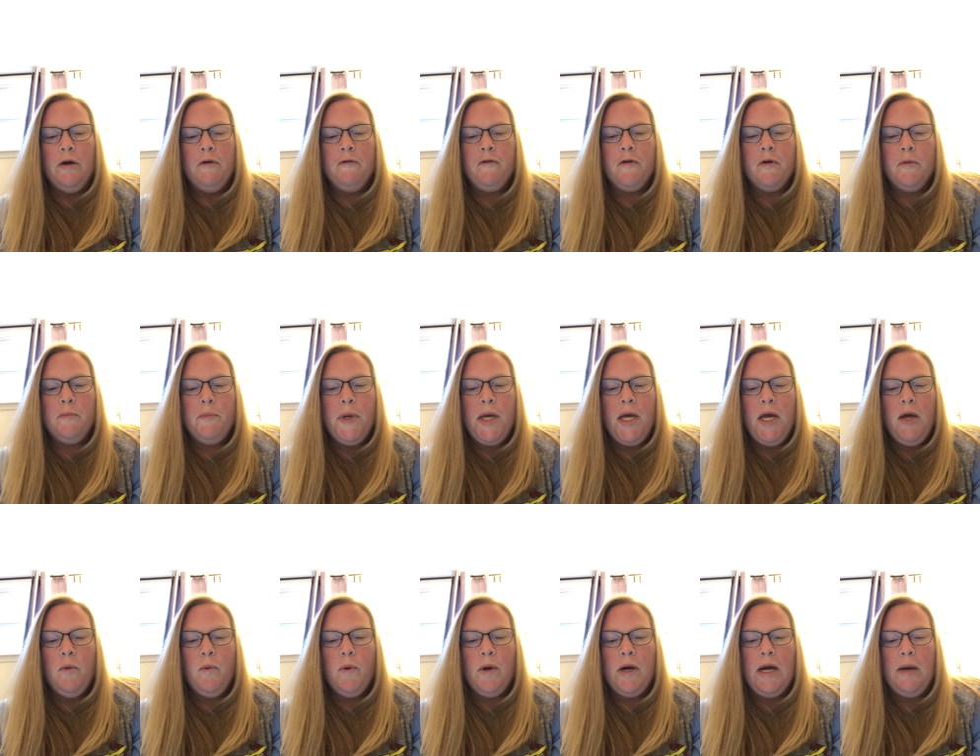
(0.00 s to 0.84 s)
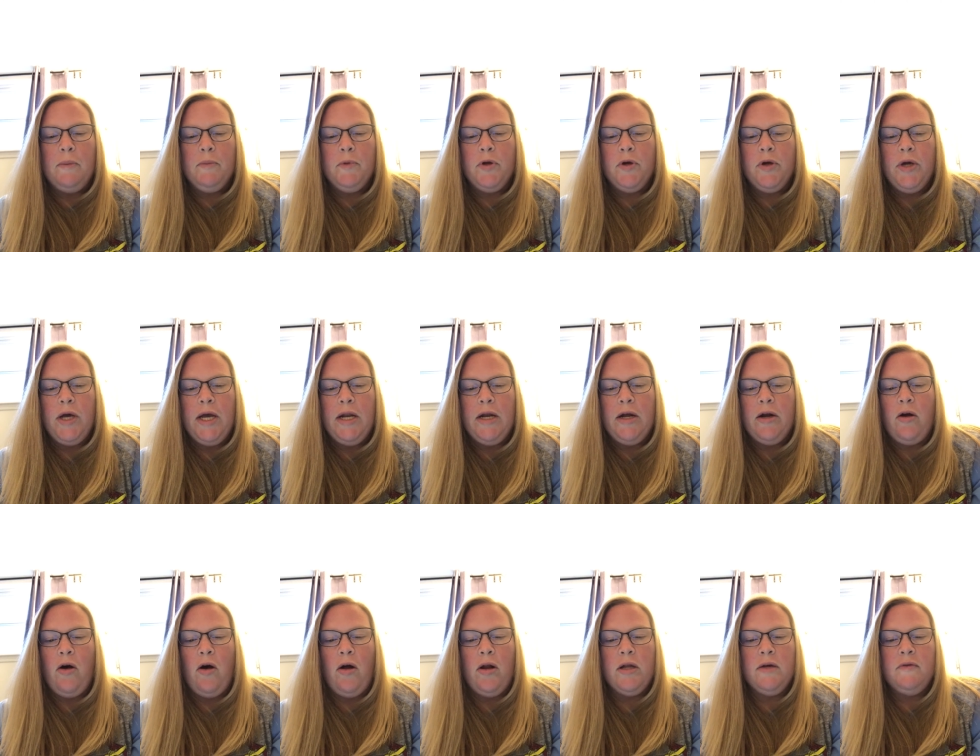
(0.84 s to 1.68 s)
For me, when I'm looking
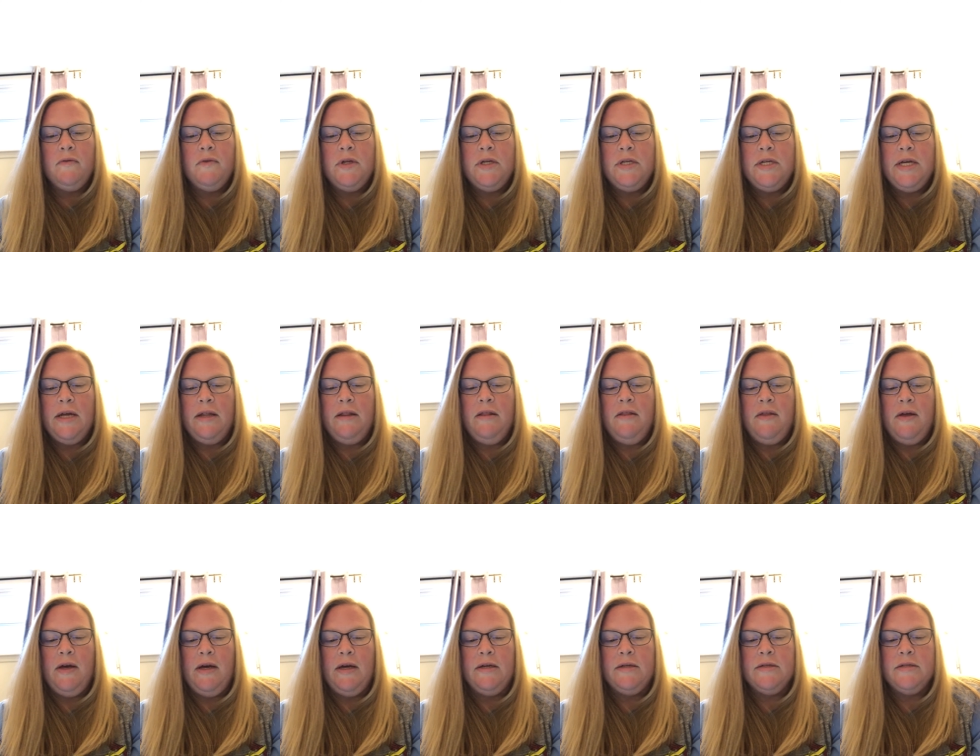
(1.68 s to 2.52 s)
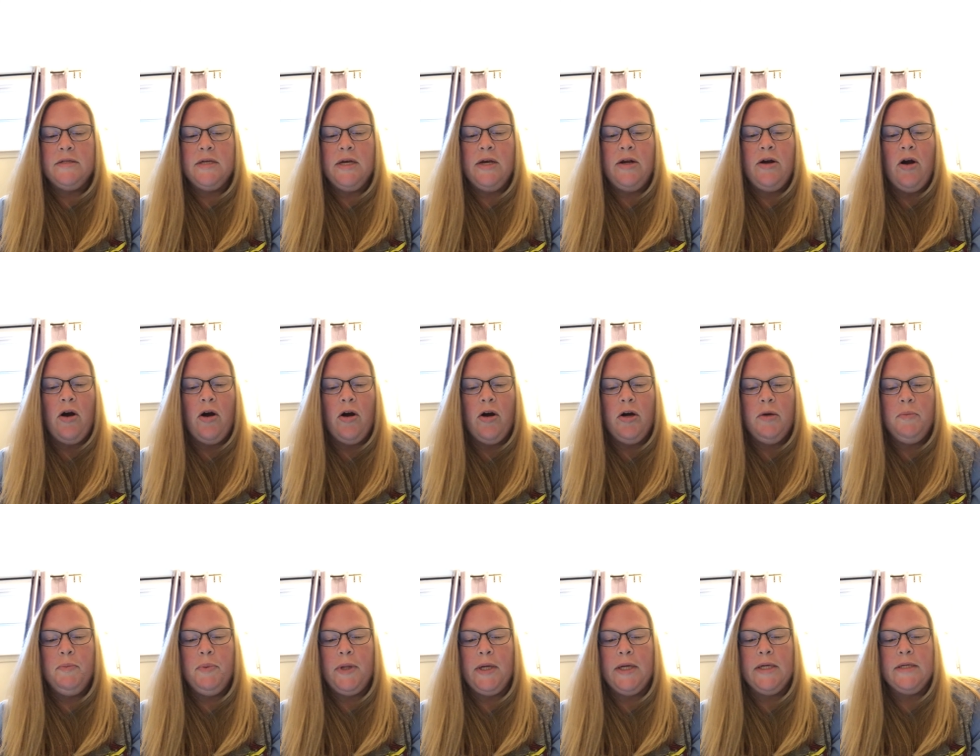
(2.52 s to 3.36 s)
at all of the dead things and
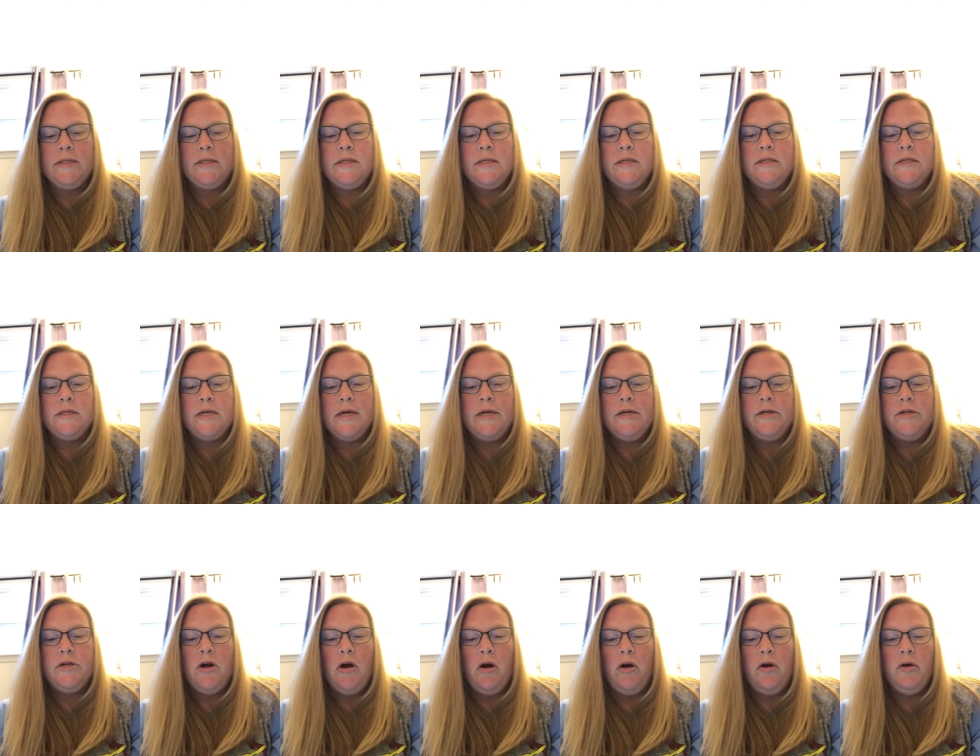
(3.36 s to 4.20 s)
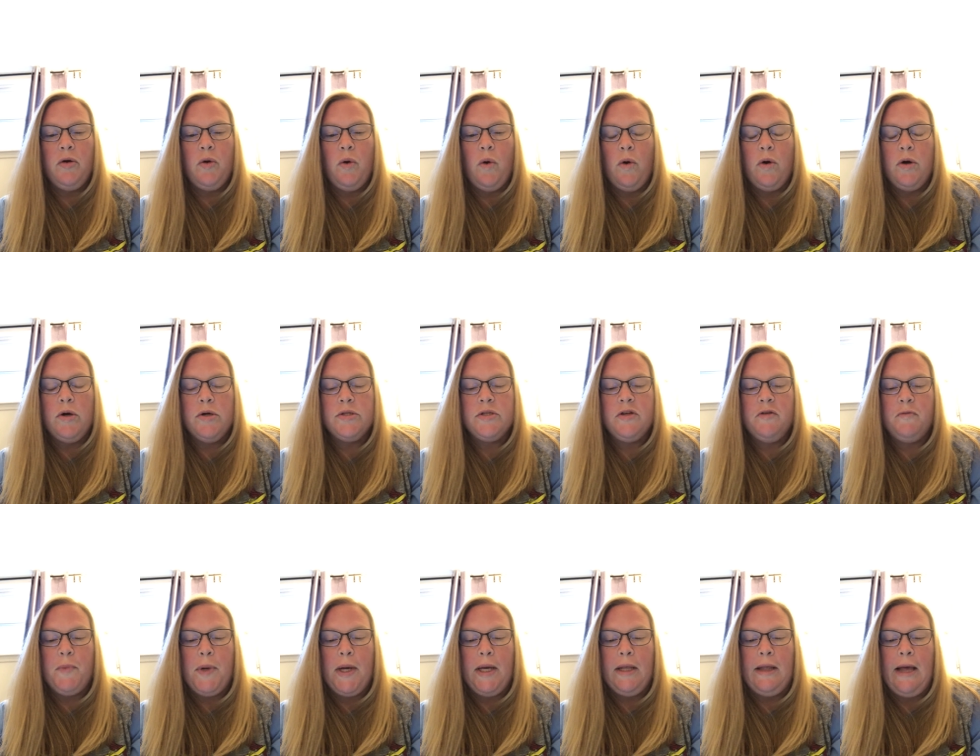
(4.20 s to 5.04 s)
hard places and dark corners
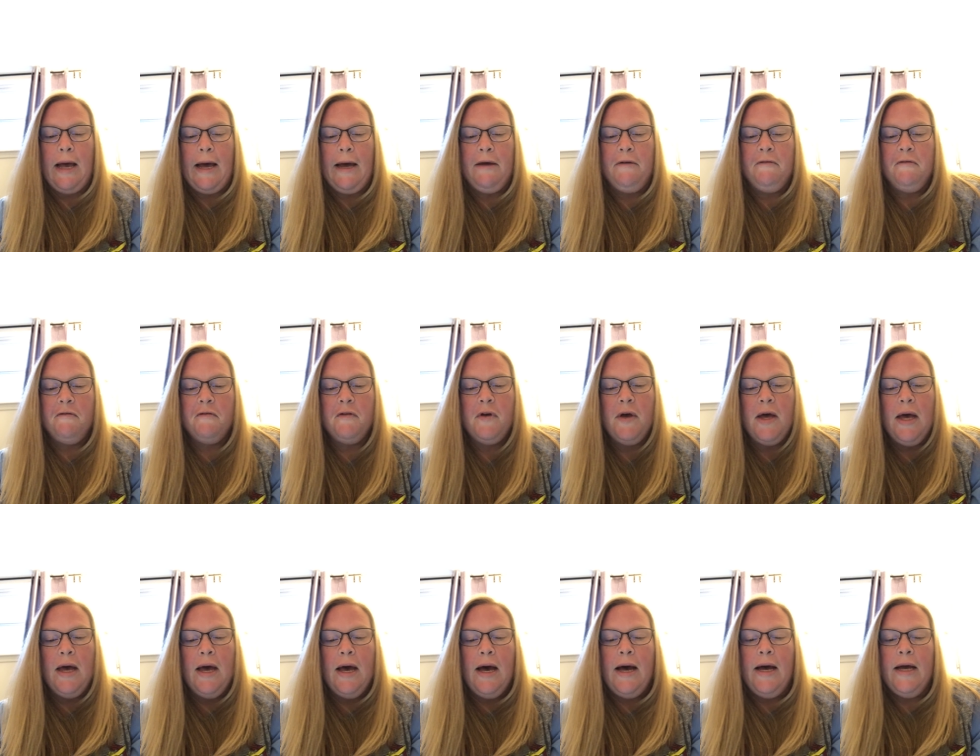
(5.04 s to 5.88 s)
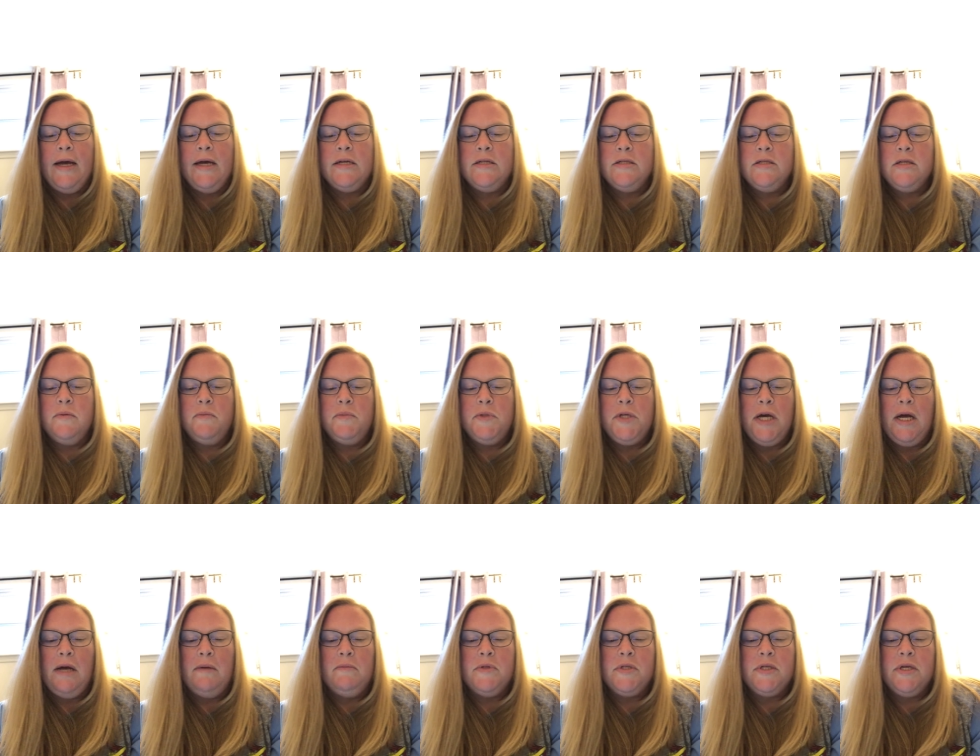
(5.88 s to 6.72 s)
of my life, I can
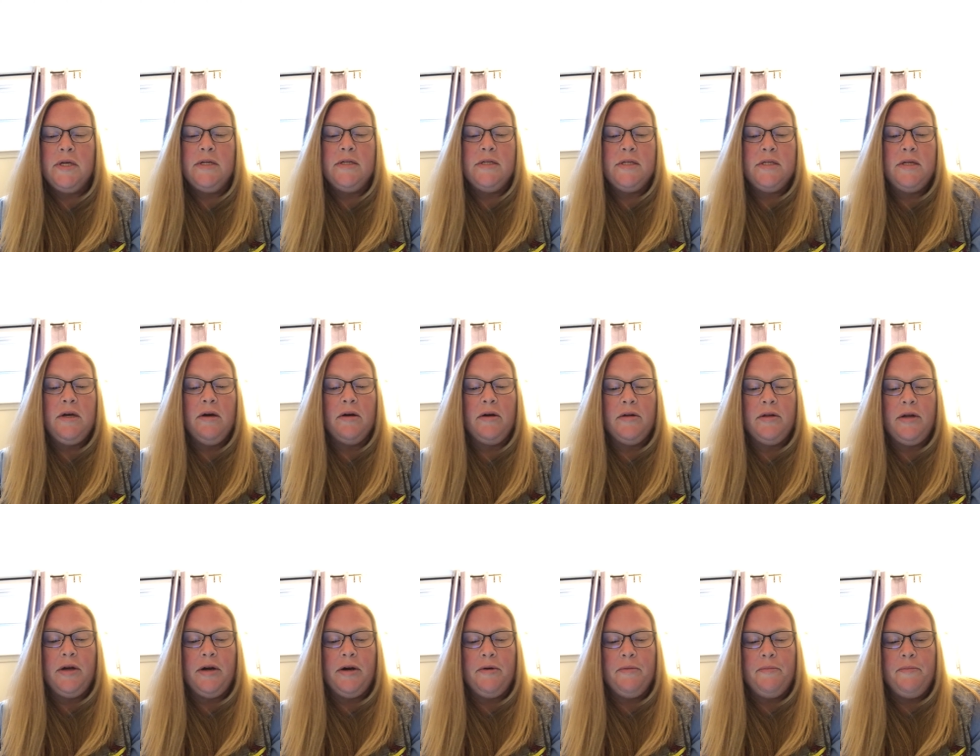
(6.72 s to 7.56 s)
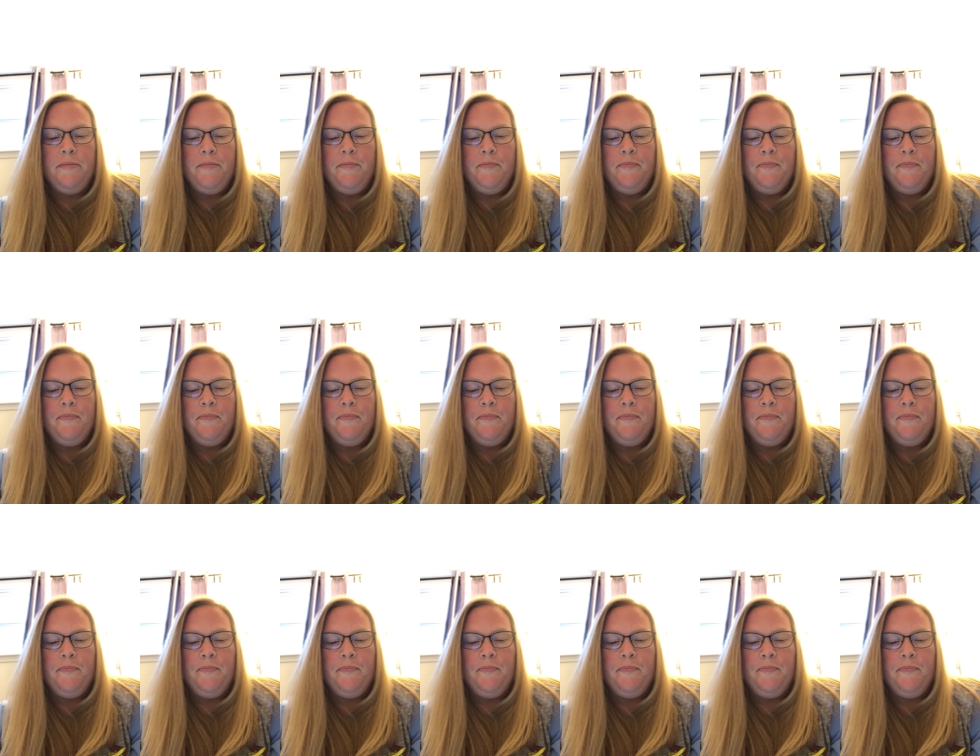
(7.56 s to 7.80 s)
sometimes get stuck there.